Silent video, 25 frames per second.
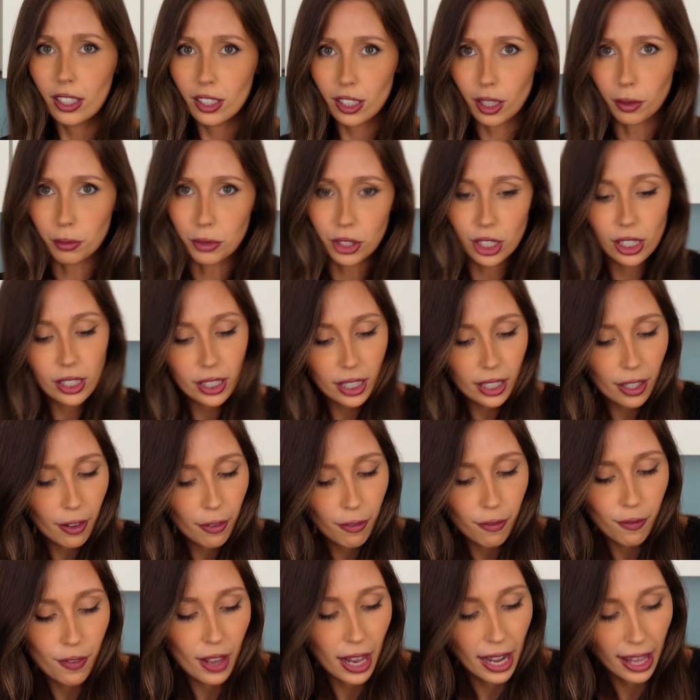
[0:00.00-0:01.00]
So I'm just gonna
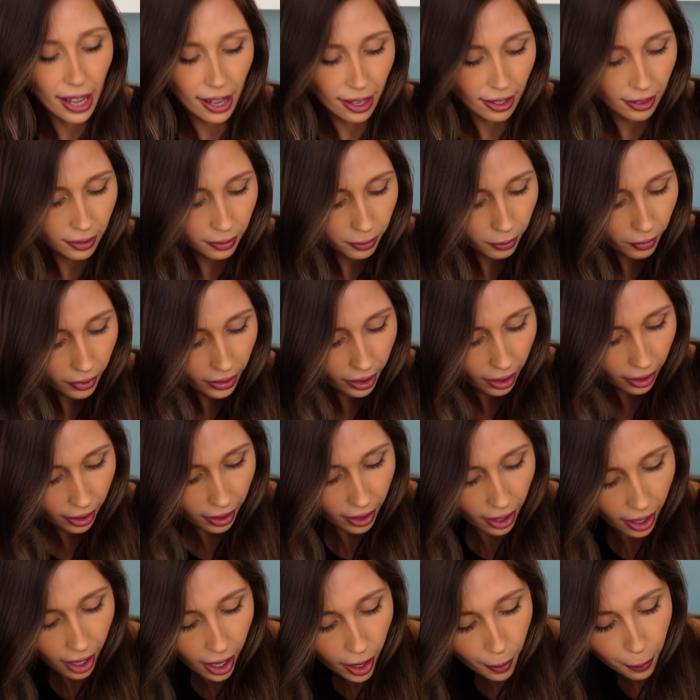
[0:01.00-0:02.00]
fill in a
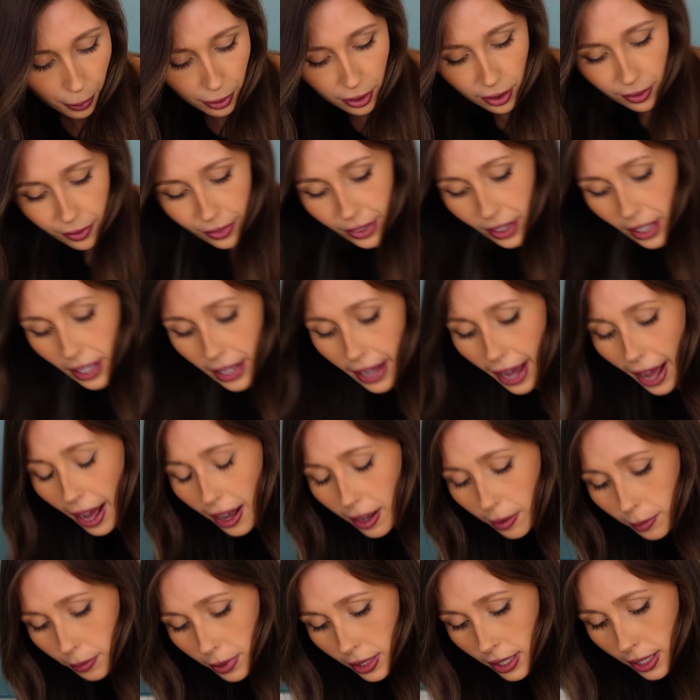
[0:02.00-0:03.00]
couple of the
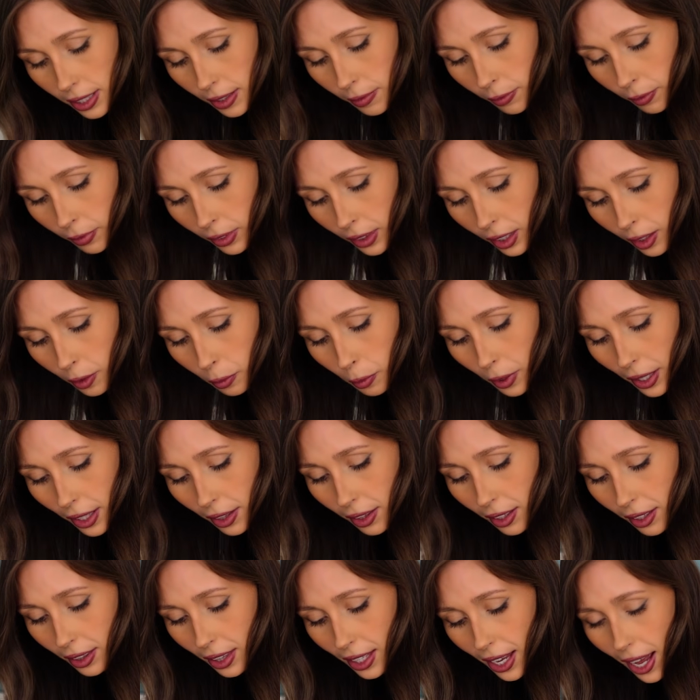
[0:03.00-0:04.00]
gaps
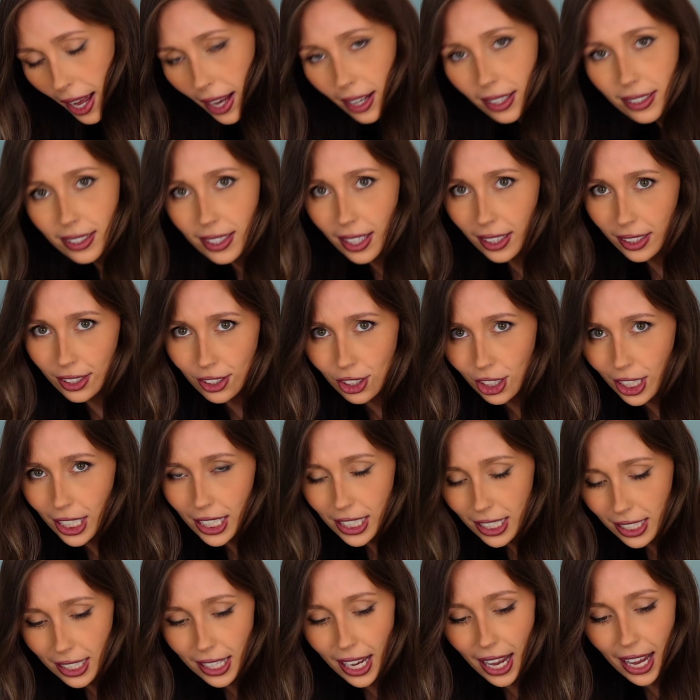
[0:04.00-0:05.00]
with the excess
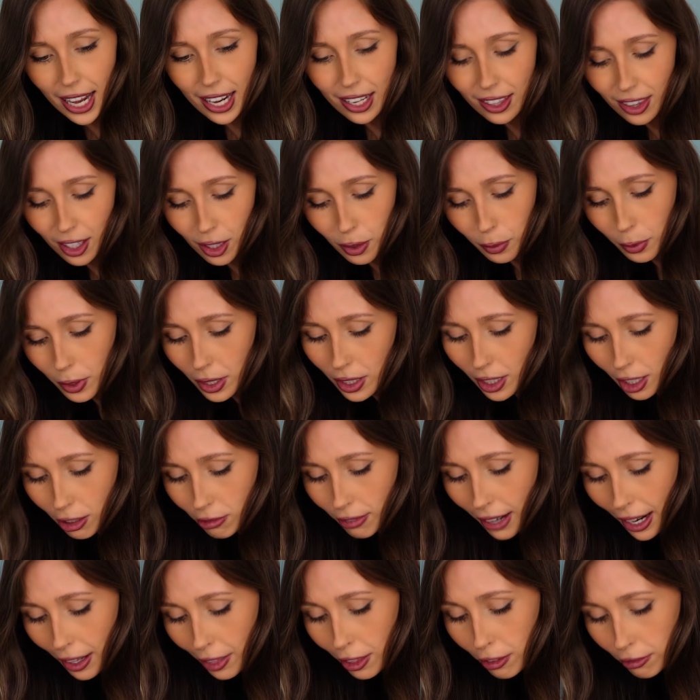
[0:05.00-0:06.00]
cheesecake that was
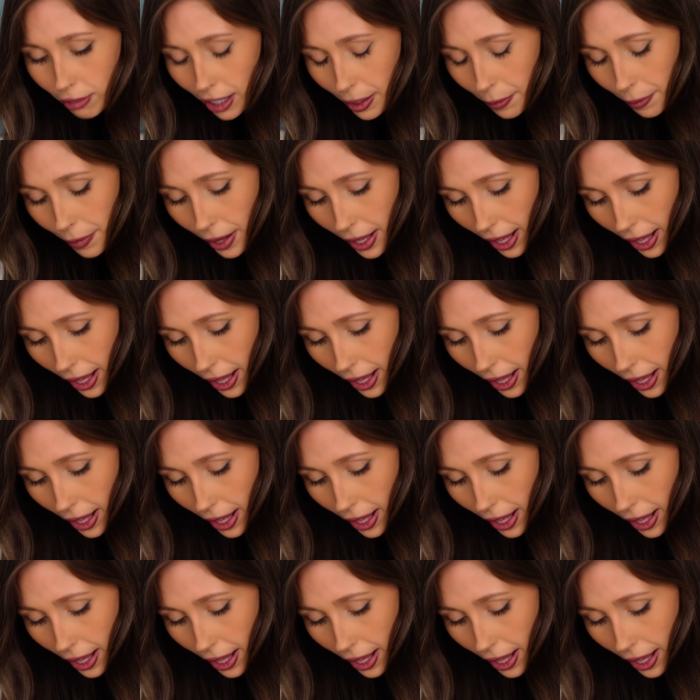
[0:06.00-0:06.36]
around the rim